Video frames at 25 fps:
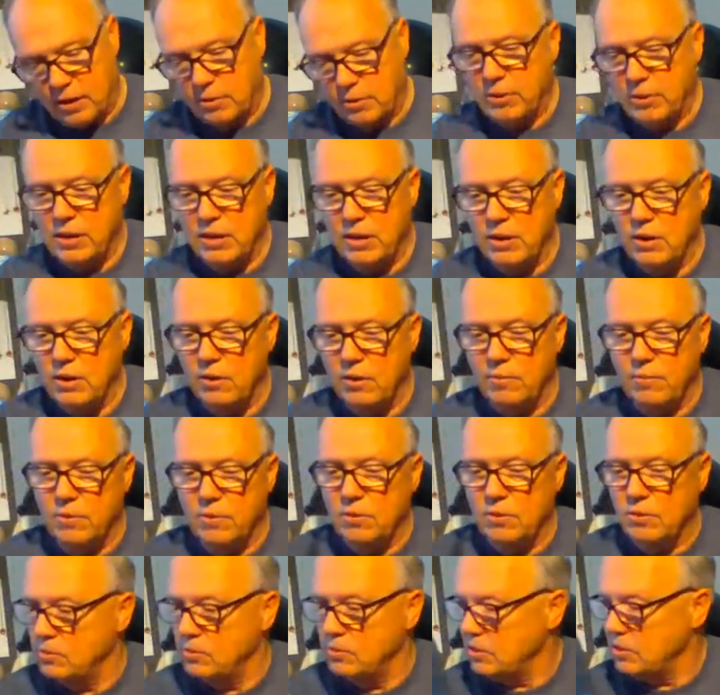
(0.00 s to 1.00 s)
There we
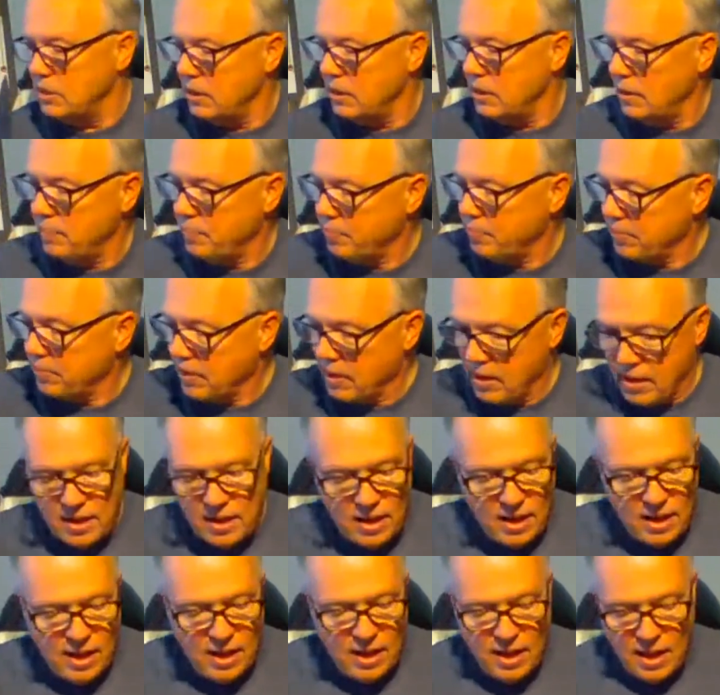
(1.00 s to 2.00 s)
go. Close that up.
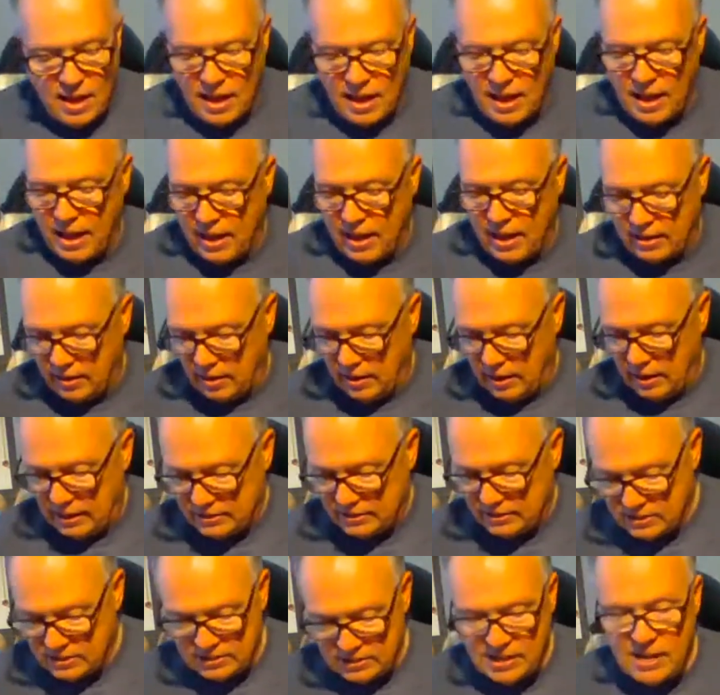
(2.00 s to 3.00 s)
And
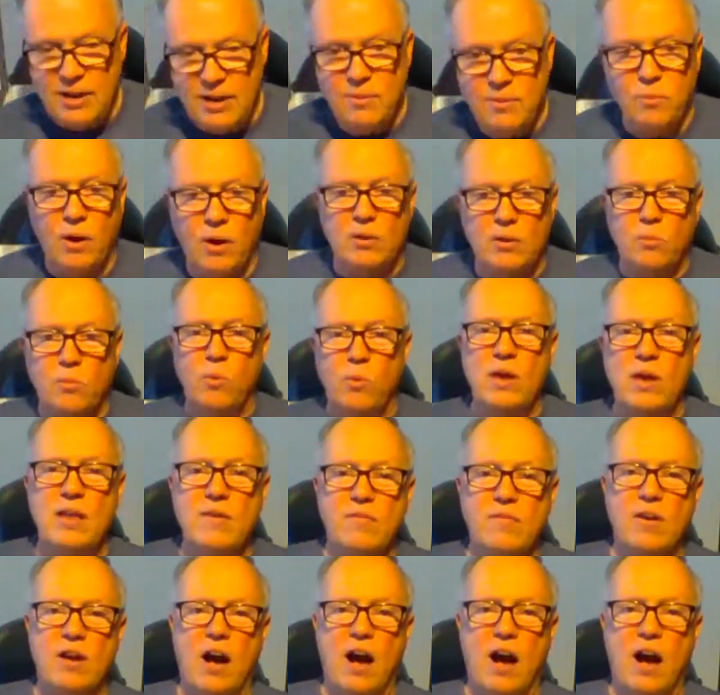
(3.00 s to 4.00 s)
let's see what
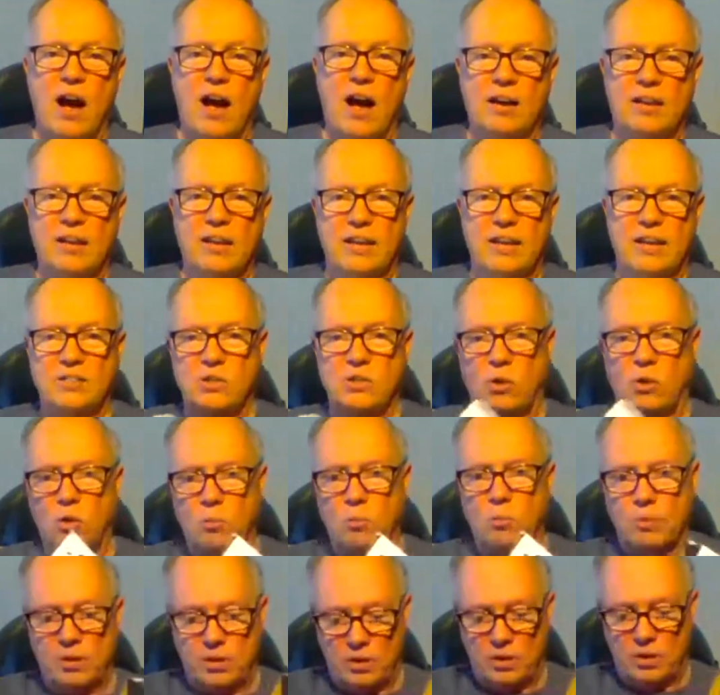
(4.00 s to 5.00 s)
we've got. Let's
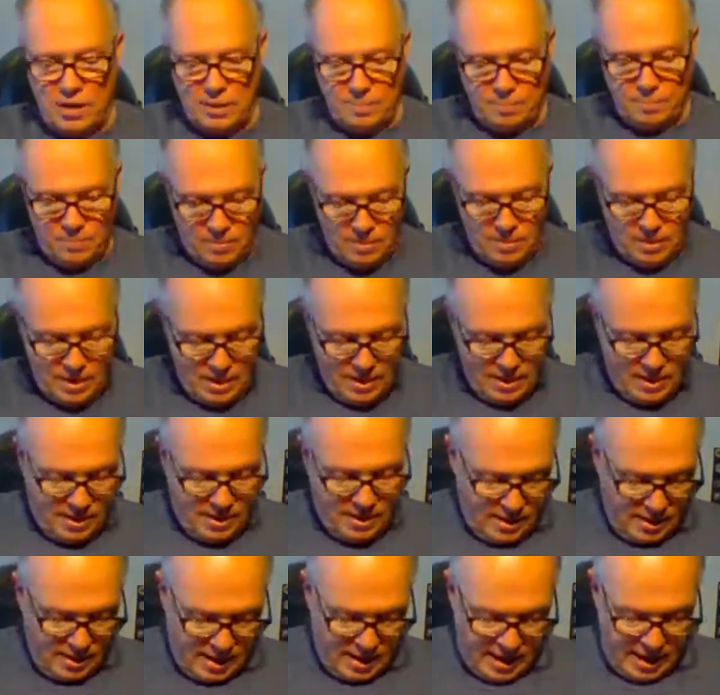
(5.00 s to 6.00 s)
open her up.
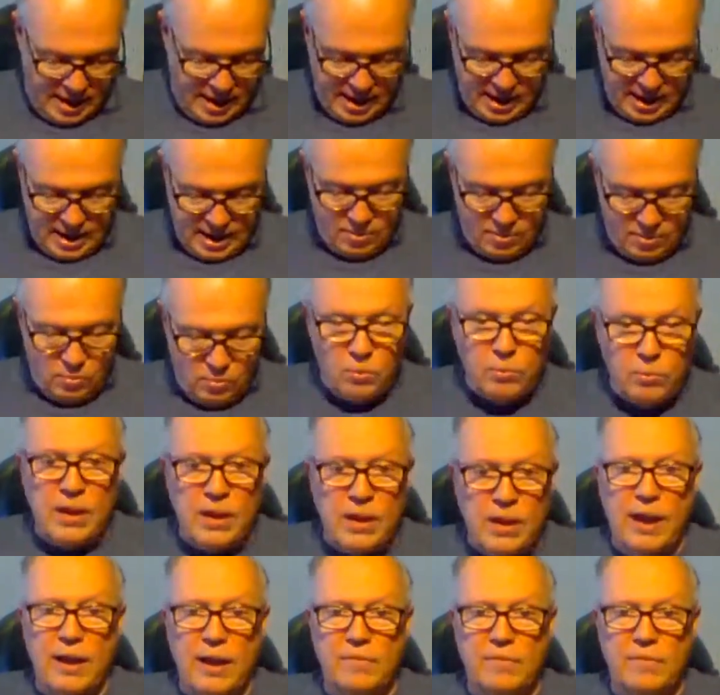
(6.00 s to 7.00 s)
And what
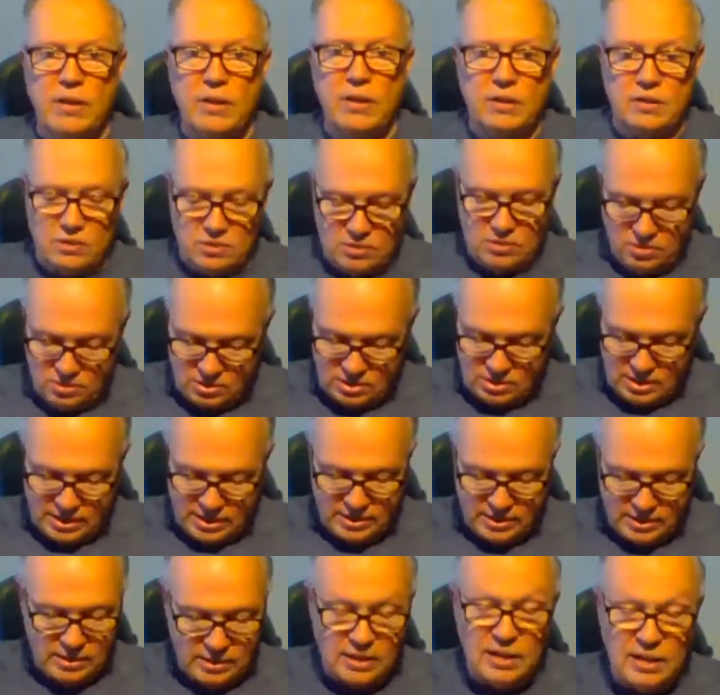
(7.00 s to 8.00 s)
we have here is looks
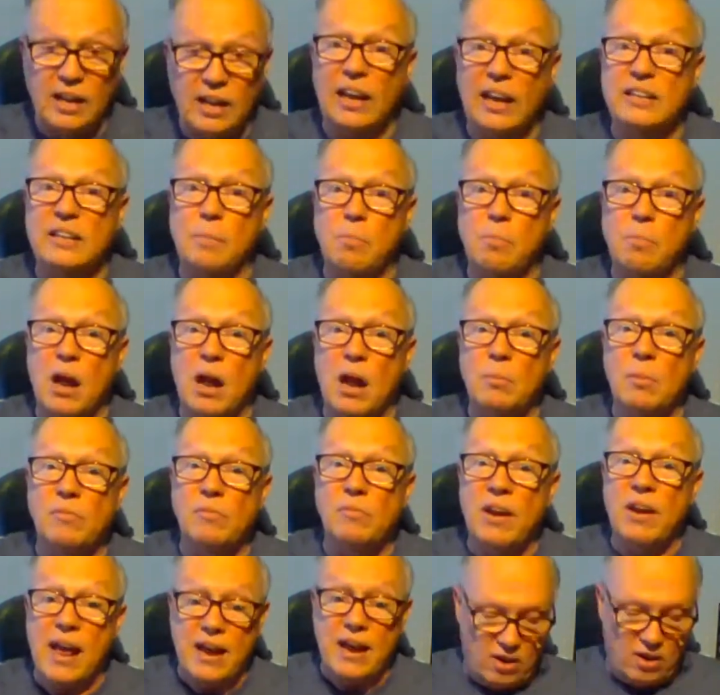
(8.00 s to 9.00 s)
like the bottom
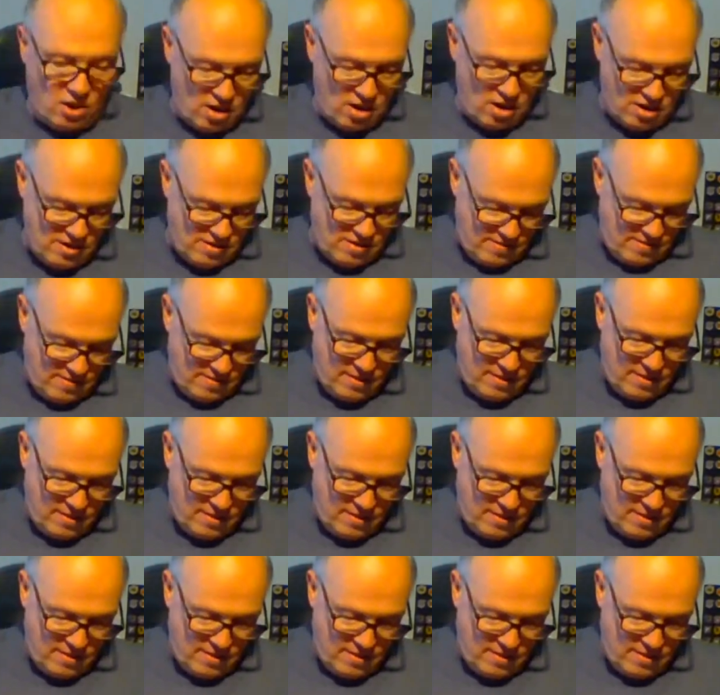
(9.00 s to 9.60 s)
of an egg carton.